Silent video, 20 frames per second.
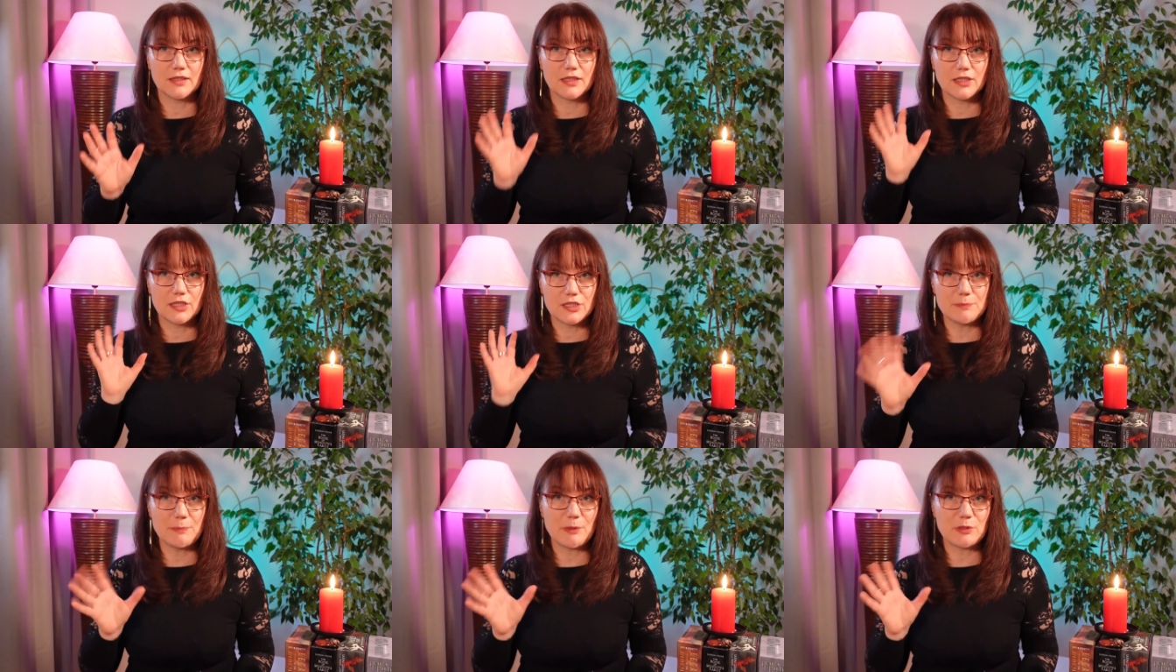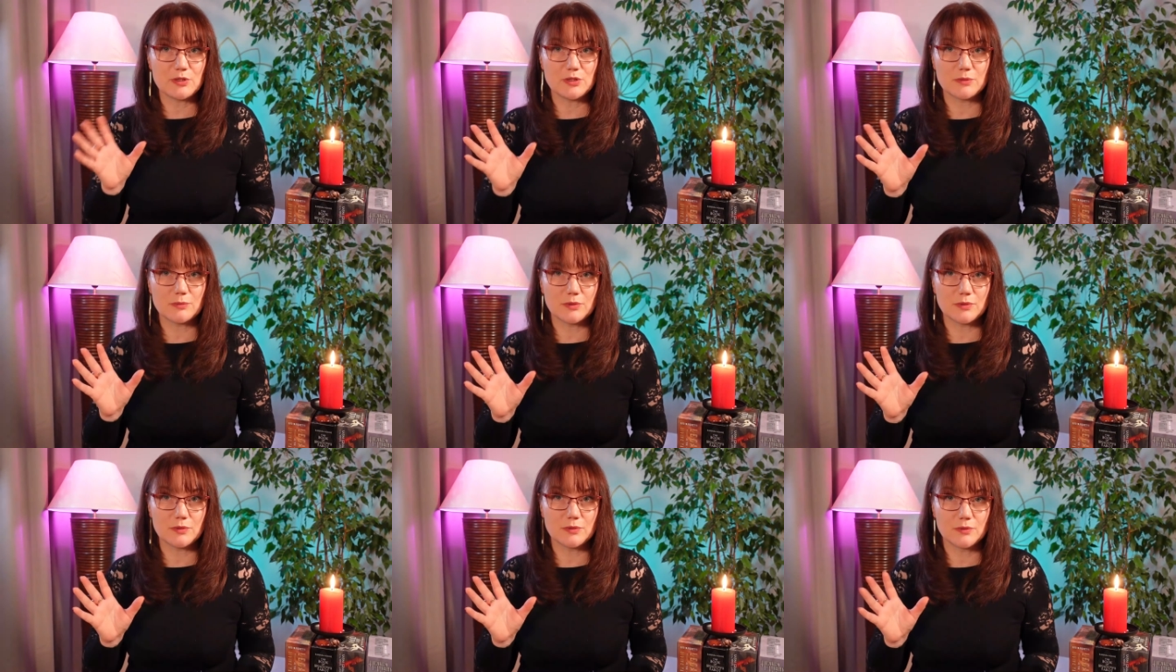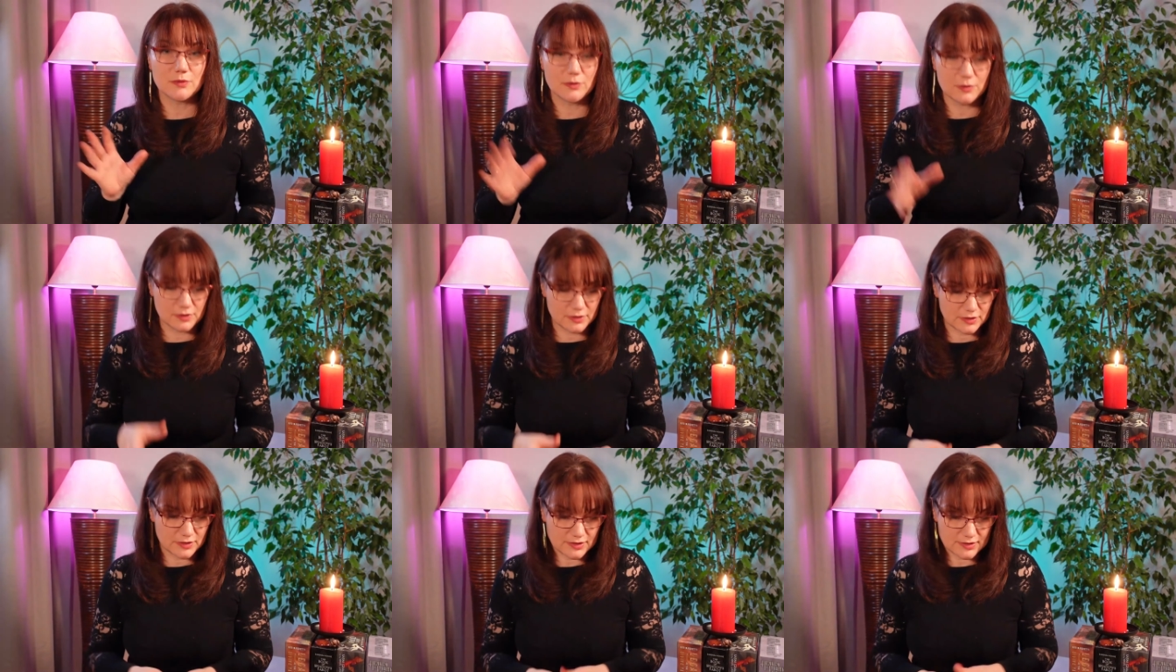It's possible.
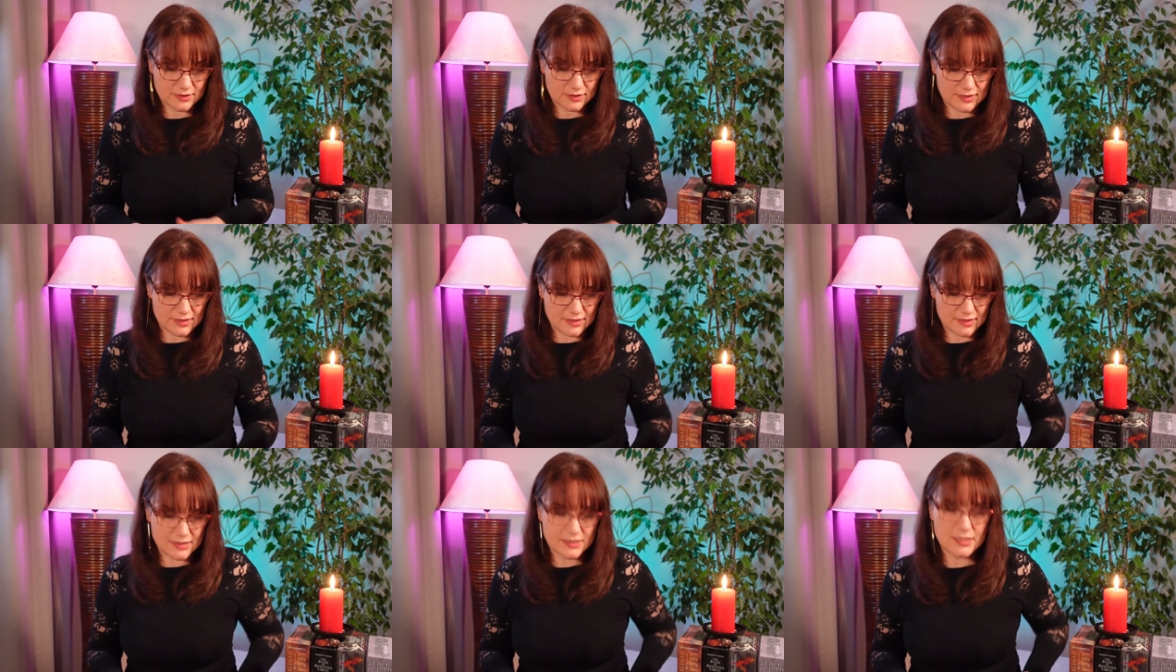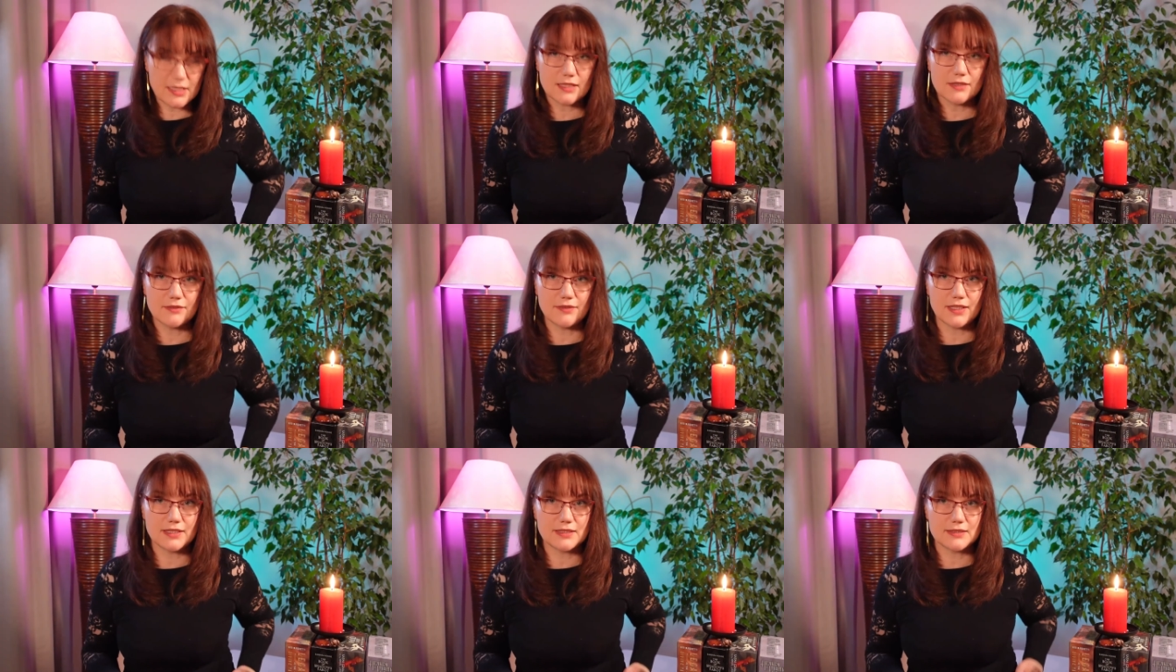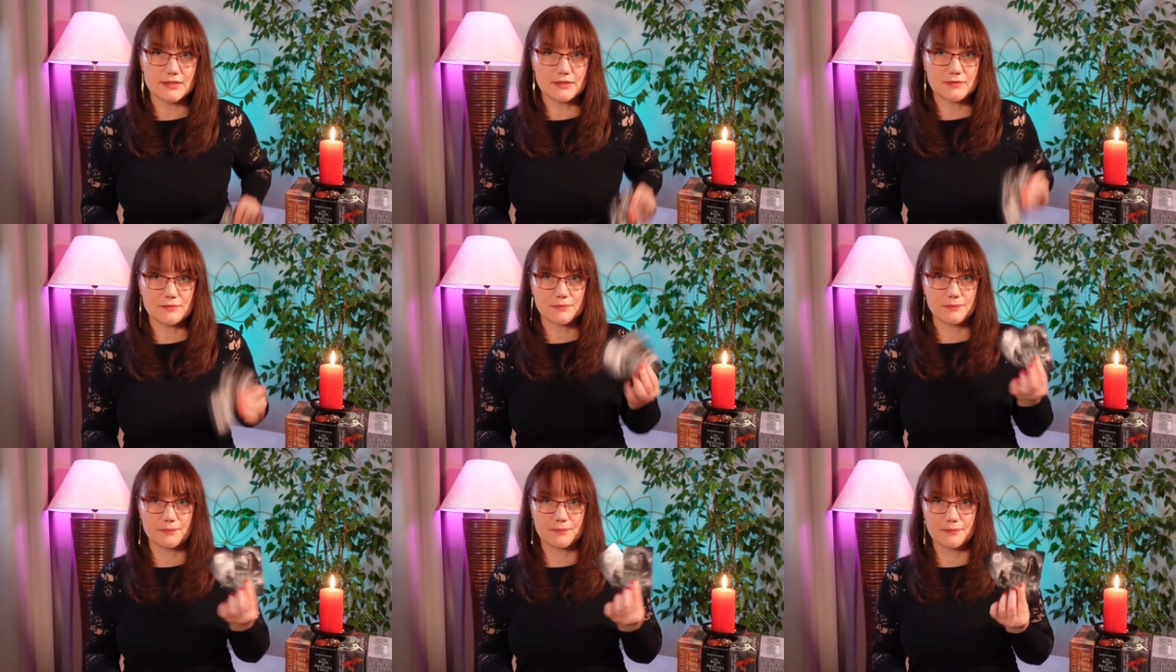This is the advice.
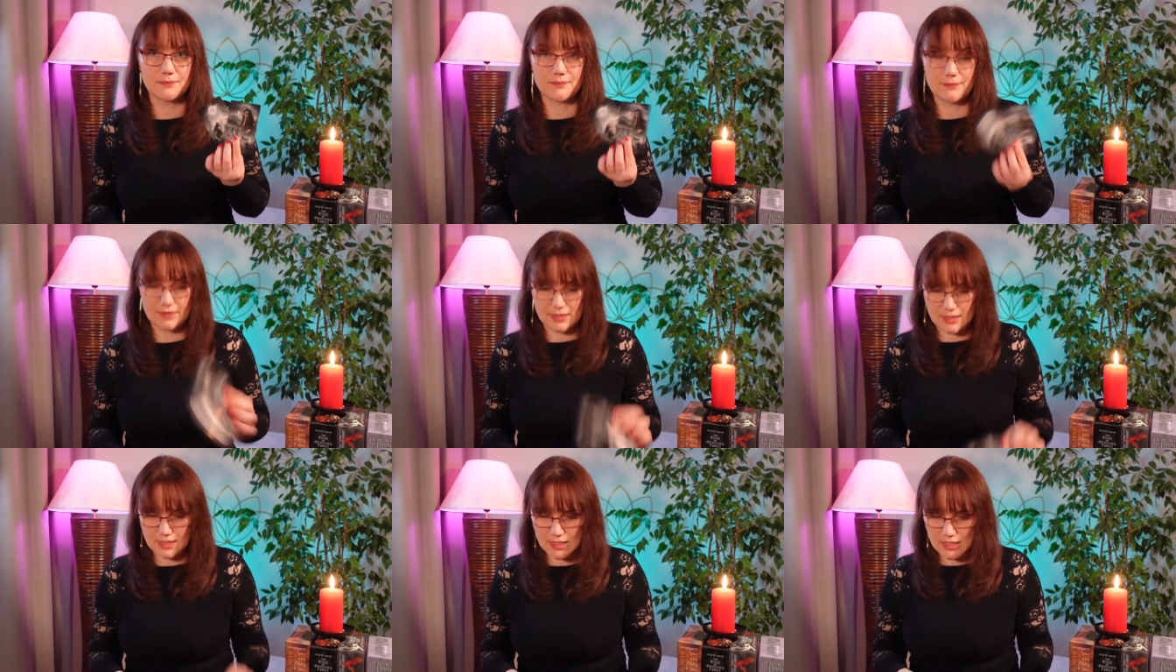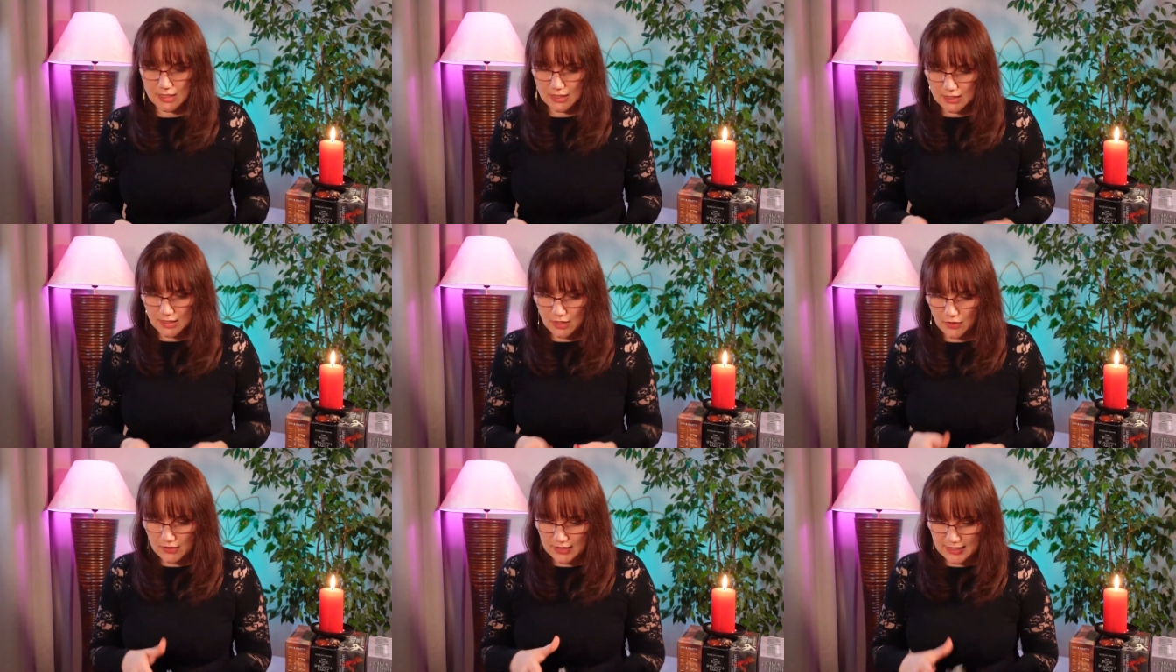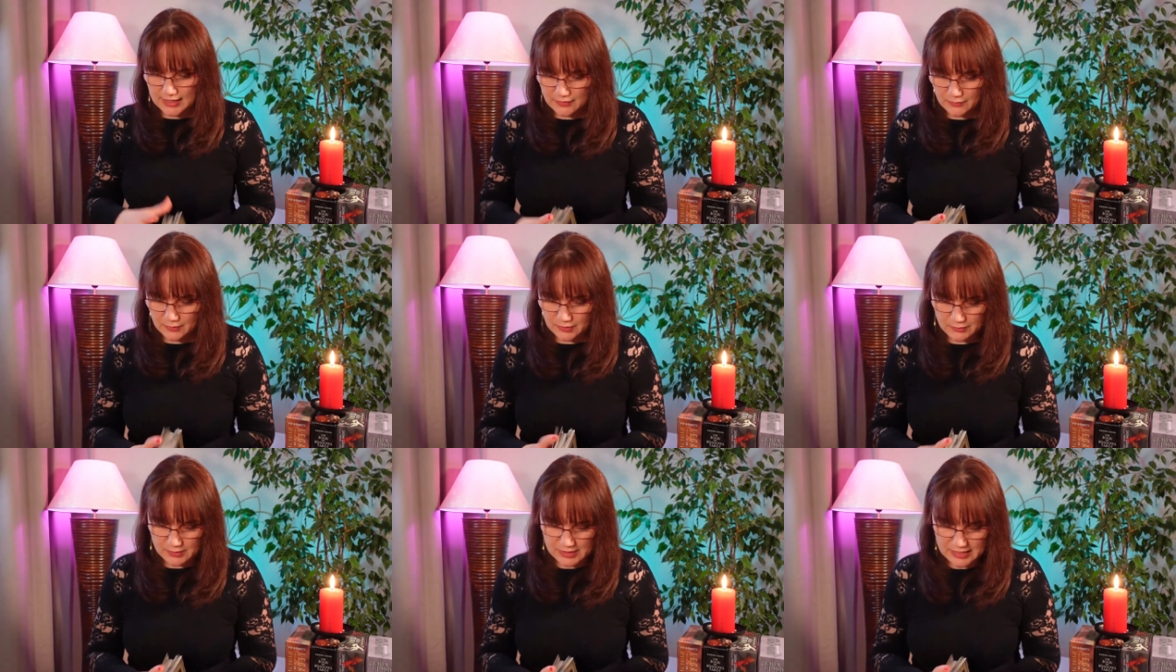Okay,
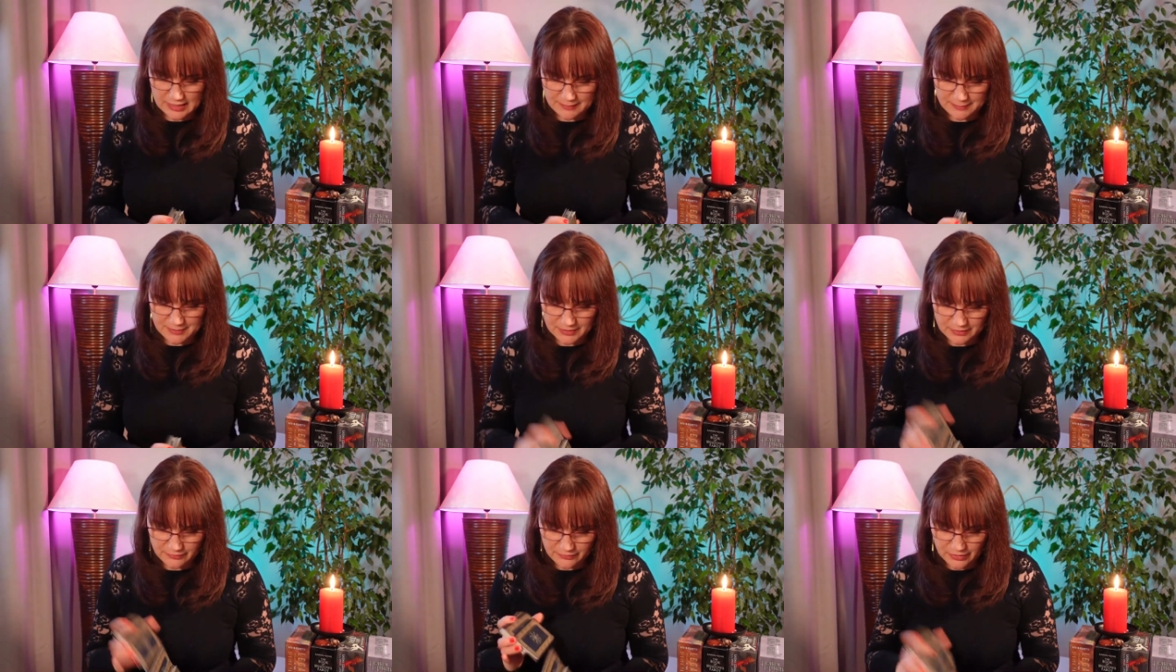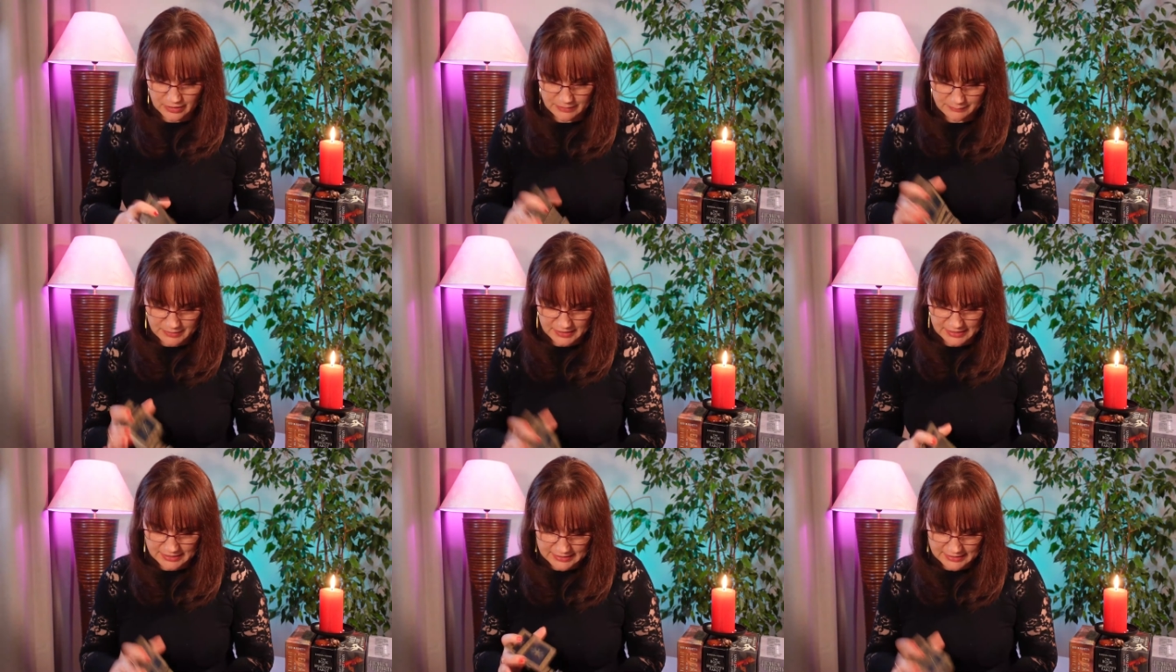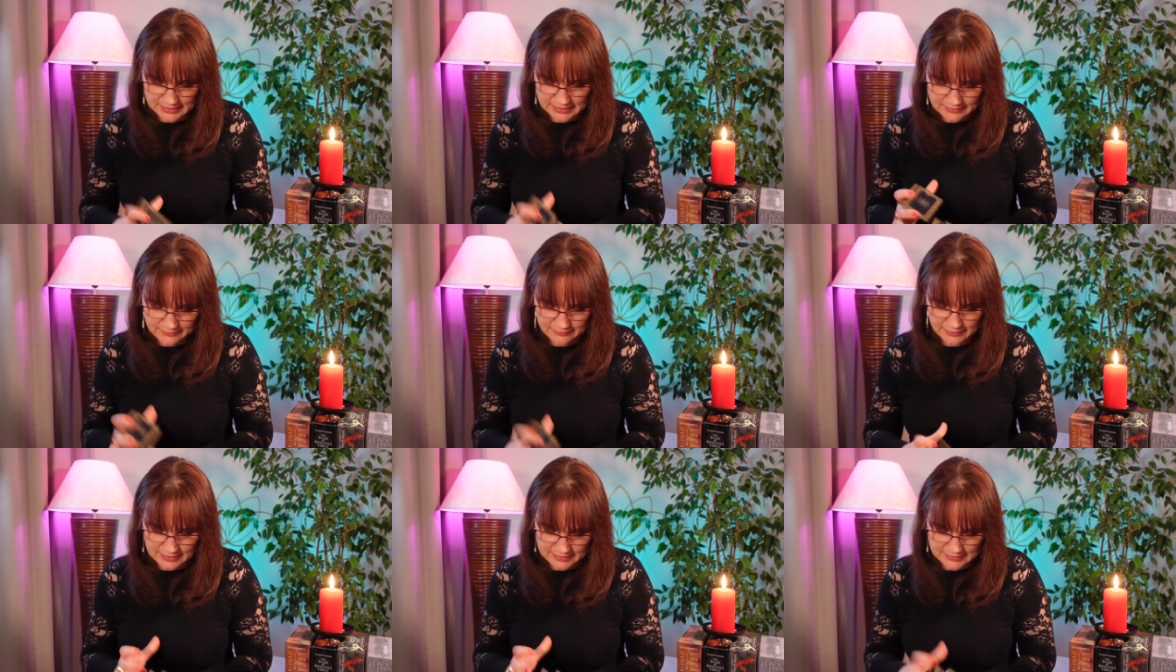what will happen if you apply the
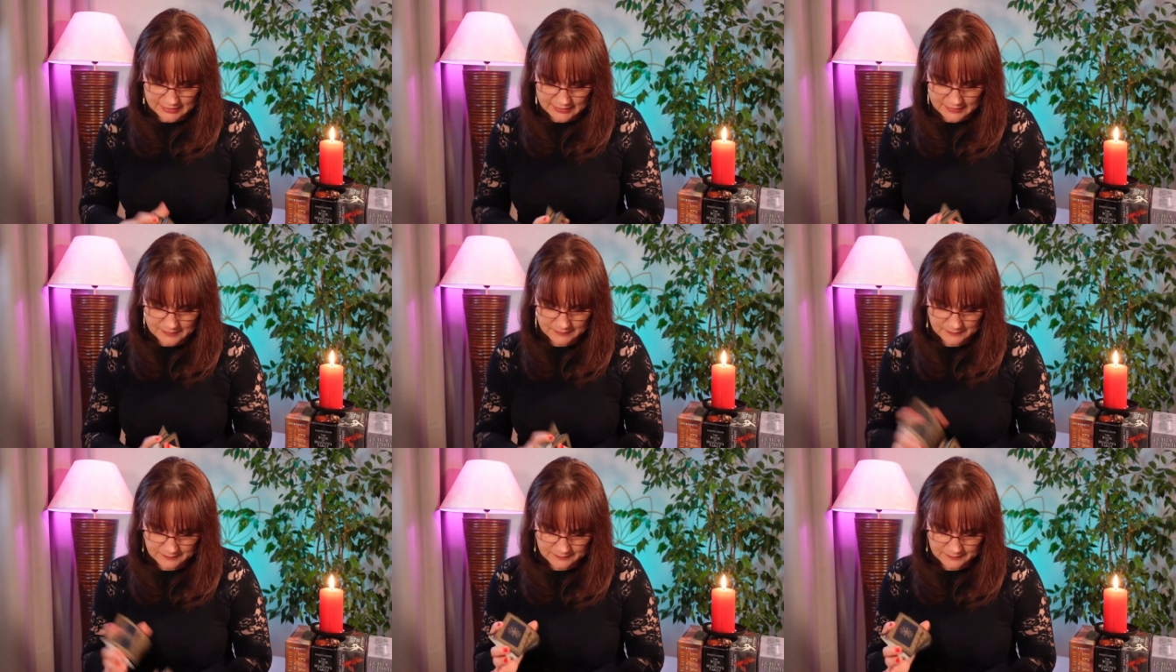advice?